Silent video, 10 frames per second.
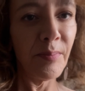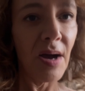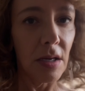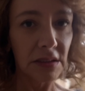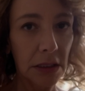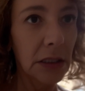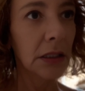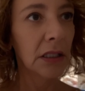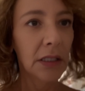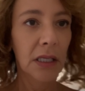but
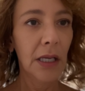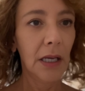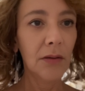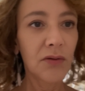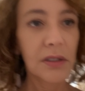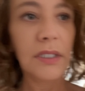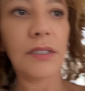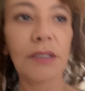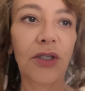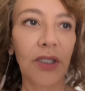I wanted
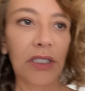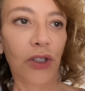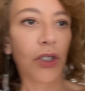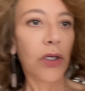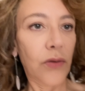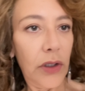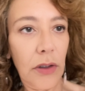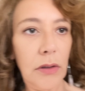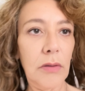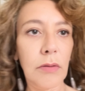to just show
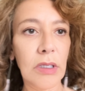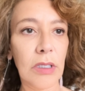you